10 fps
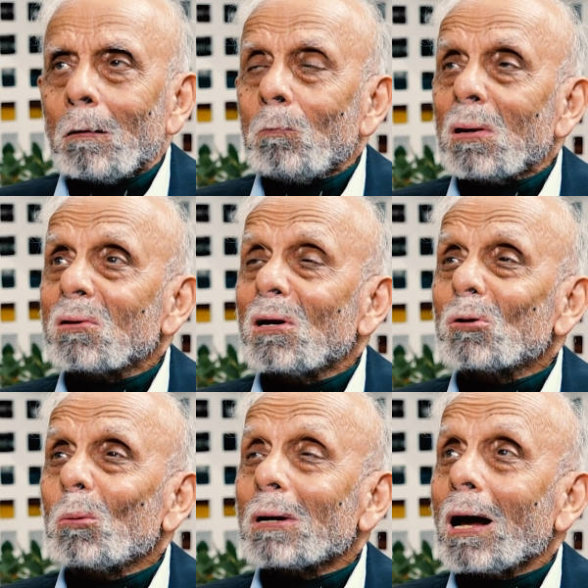Best
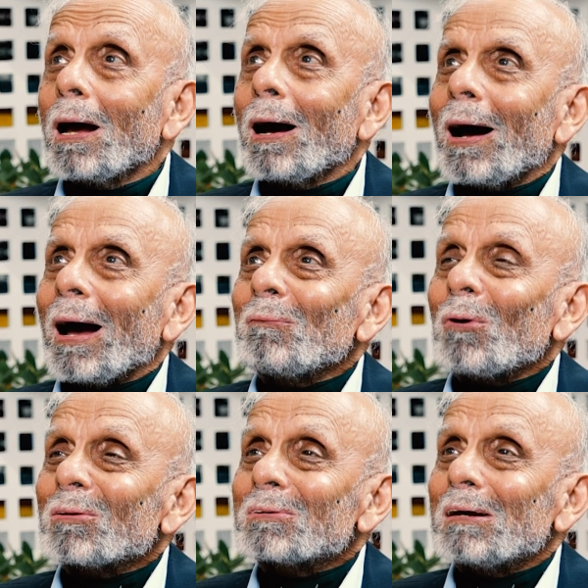cantonment. I've
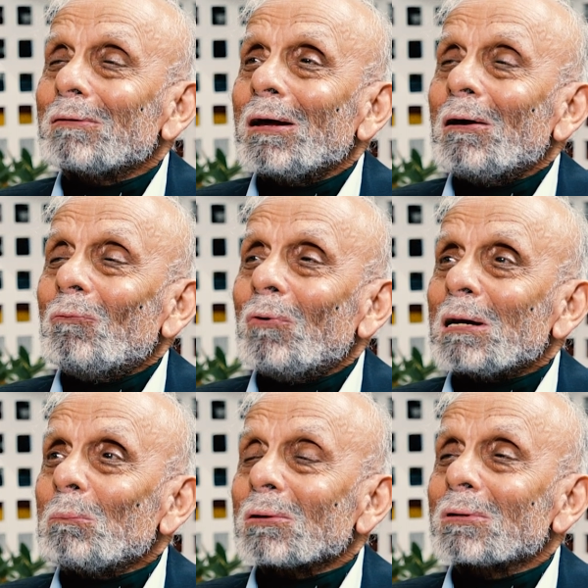not stayed
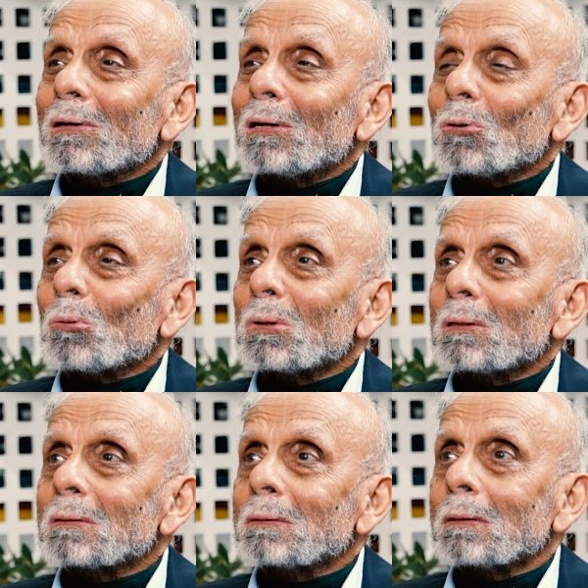very much in
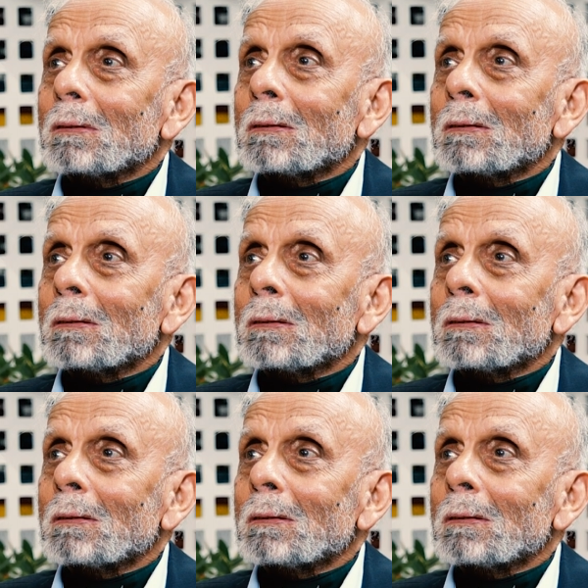cantonments.